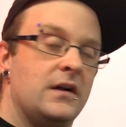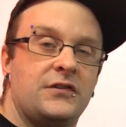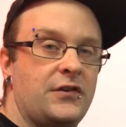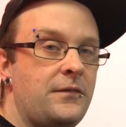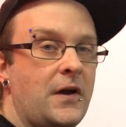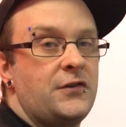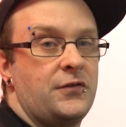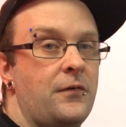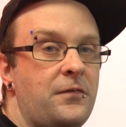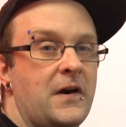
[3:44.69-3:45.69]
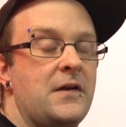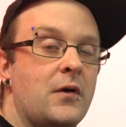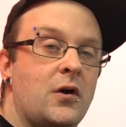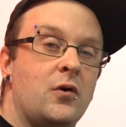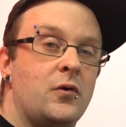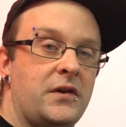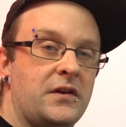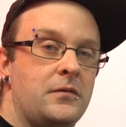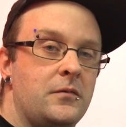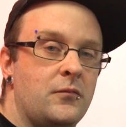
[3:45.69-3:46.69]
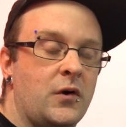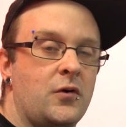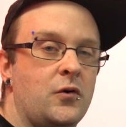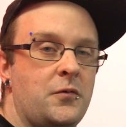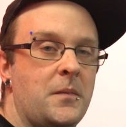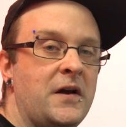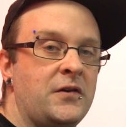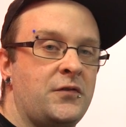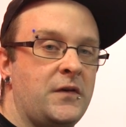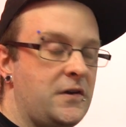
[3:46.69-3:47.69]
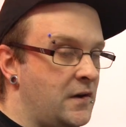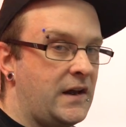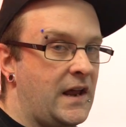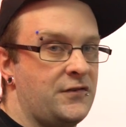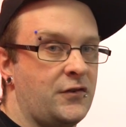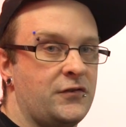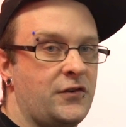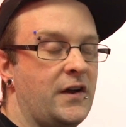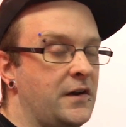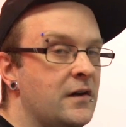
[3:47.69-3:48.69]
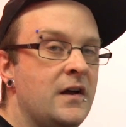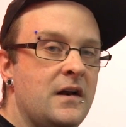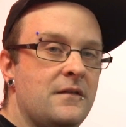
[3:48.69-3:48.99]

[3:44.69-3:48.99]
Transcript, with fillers: So those are the three record, record modes that you can get on Titan.